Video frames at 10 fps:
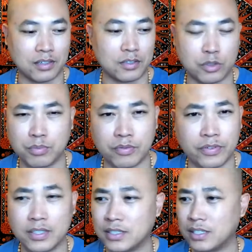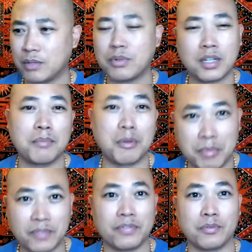group of friends that they would come to
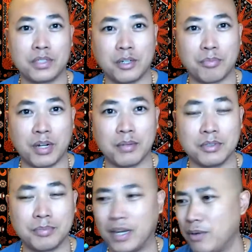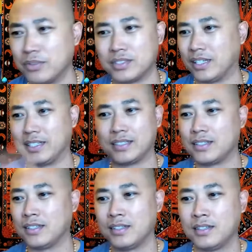me with their problems. But I was like
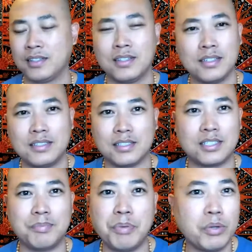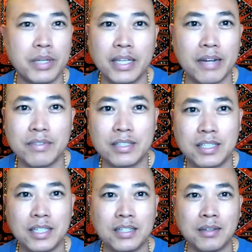just spewing
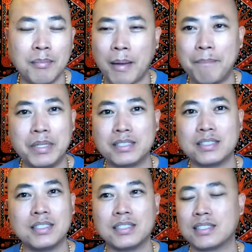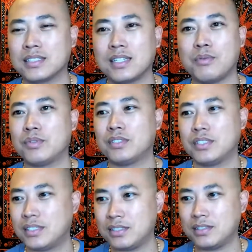everything on my business because I was
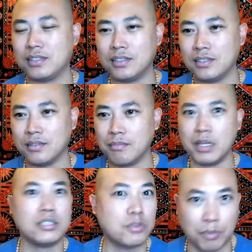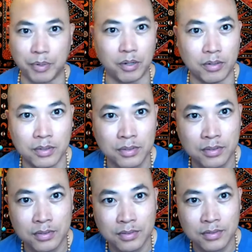just miserable,
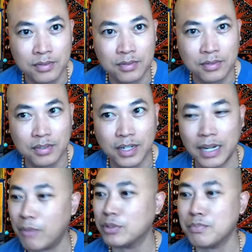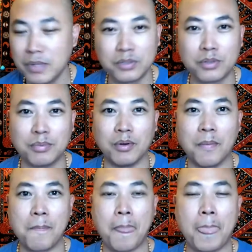right? I was miserable.